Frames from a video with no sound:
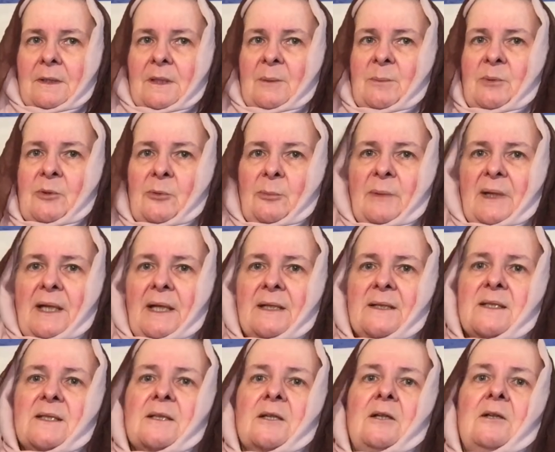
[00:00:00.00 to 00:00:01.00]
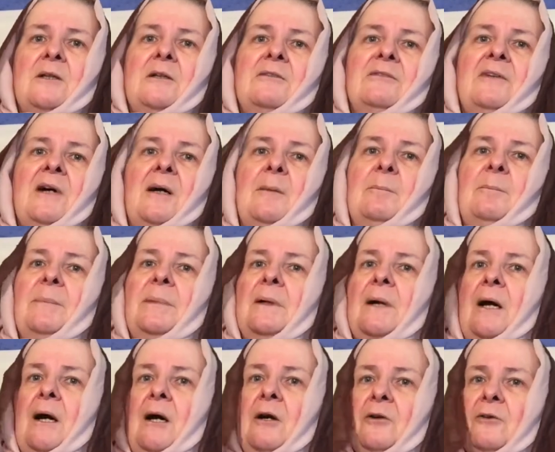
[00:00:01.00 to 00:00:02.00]
I pulled my headscarf up
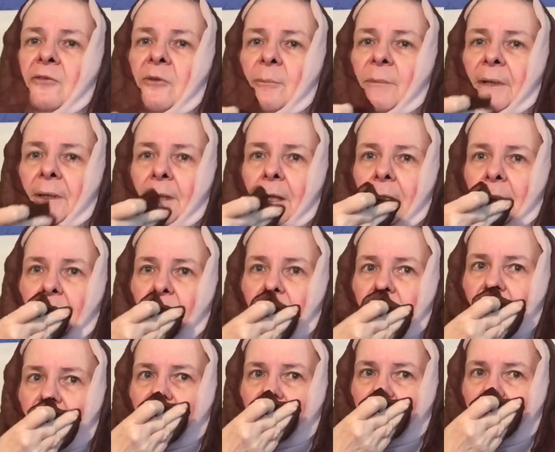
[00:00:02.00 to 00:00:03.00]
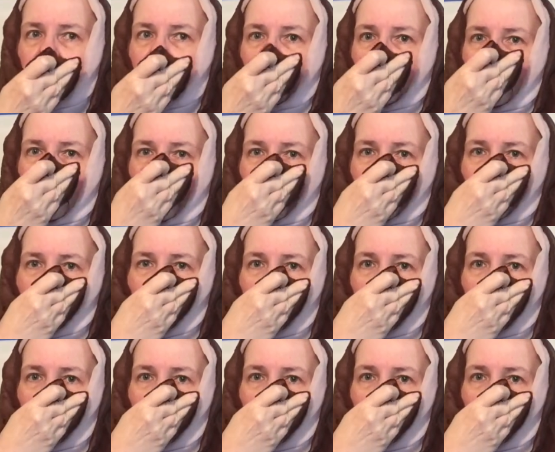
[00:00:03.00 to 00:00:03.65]
over my nose like a